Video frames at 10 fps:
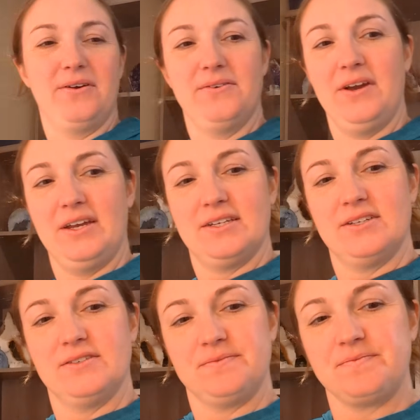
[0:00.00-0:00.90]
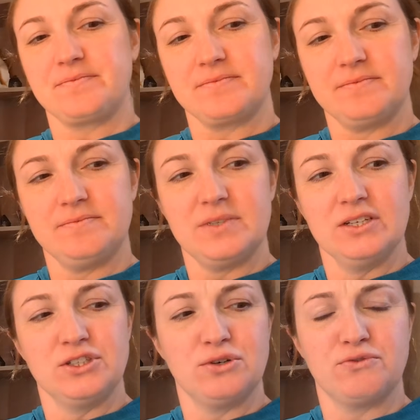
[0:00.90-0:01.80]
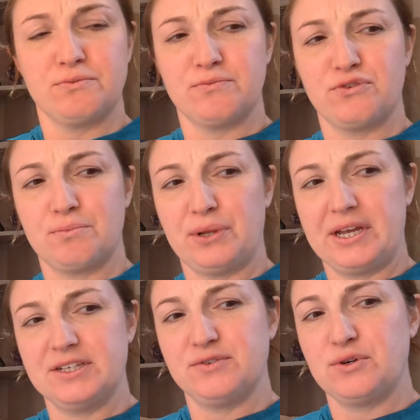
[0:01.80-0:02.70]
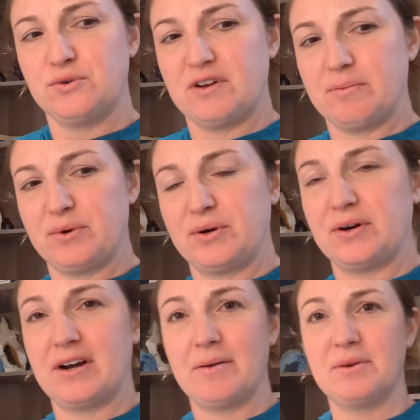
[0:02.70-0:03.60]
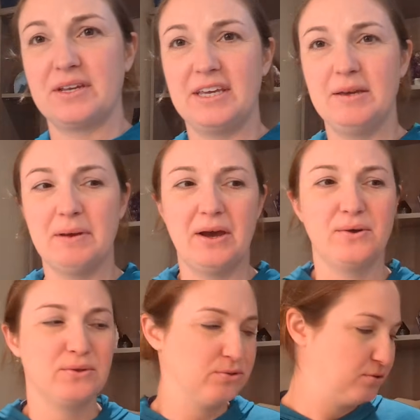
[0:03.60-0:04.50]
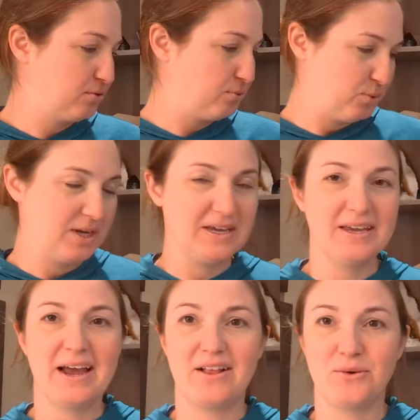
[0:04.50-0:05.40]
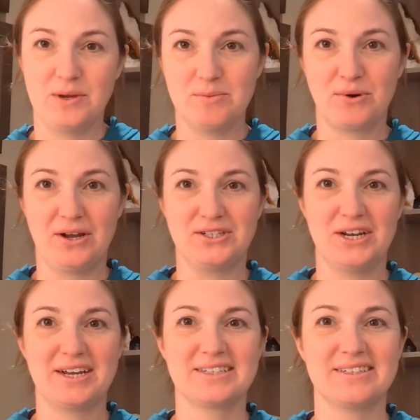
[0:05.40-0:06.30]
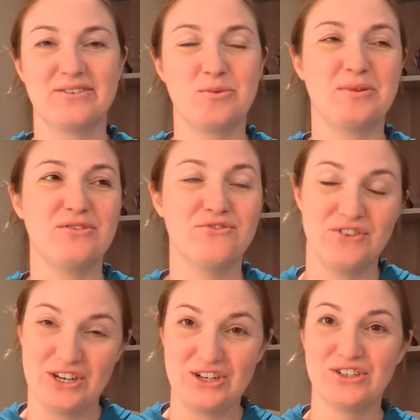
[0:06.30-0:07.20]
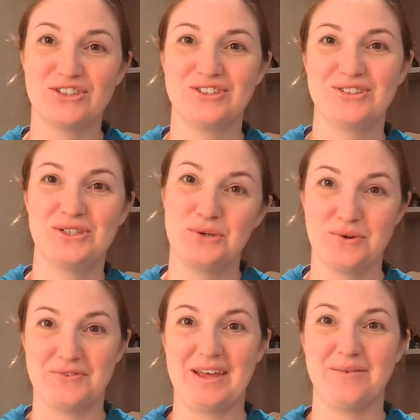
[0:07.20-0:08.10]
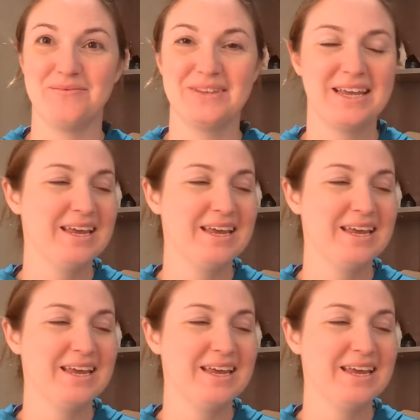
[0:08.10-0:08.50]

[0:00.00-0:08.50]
All right. So for plans for November, I'm going to keep out those 3 Halloween projects and hopefully finish 2 of them.